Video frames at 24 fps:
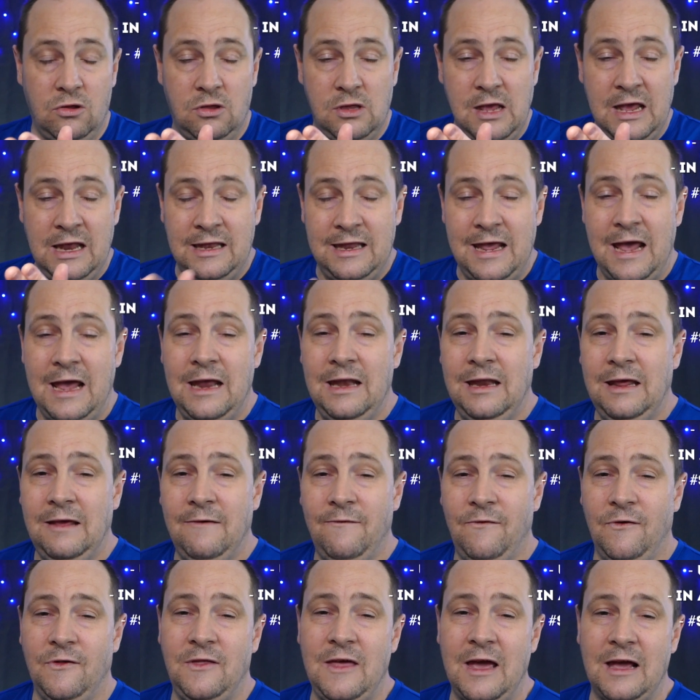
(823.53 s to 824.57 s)
intending
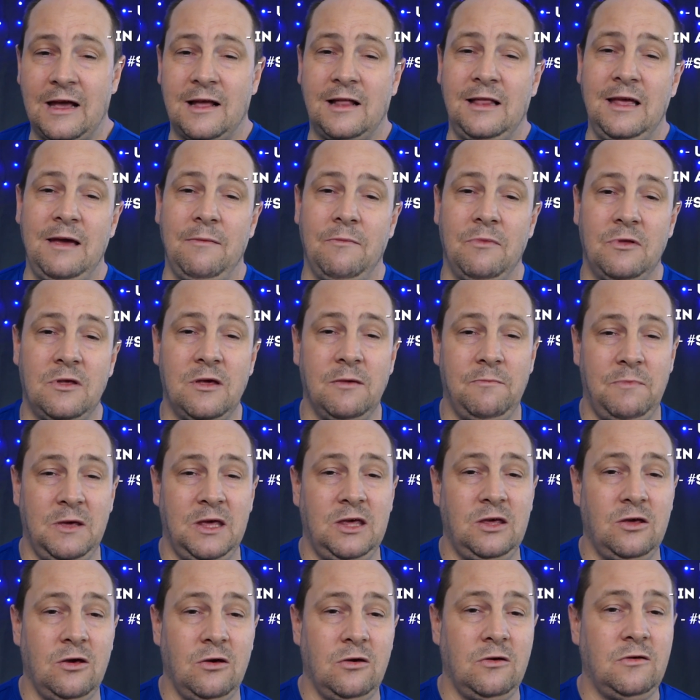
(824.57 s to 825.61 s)
for that clip to be
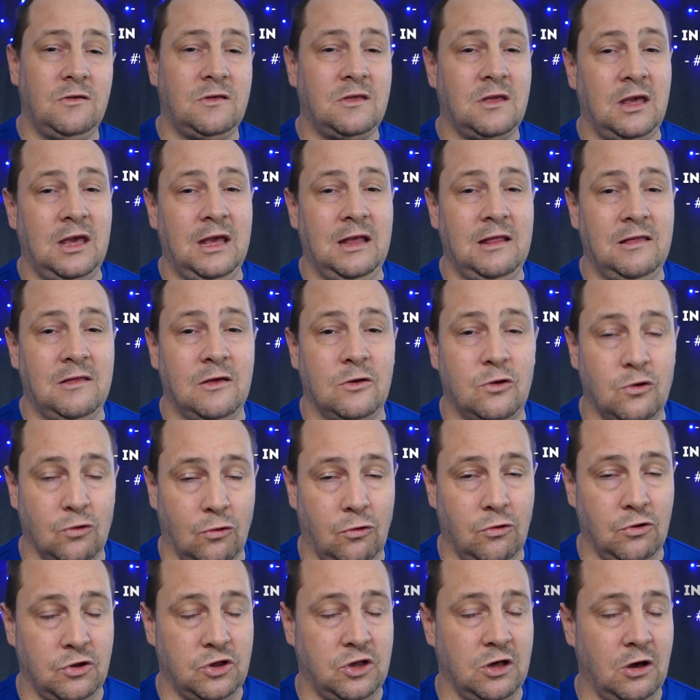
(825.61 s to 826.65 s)
used in the
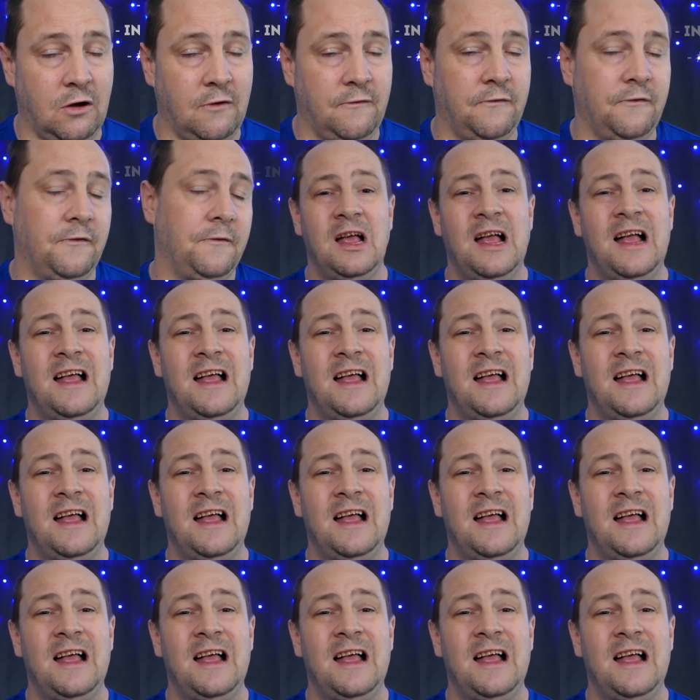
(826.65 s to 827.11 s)
short shelf.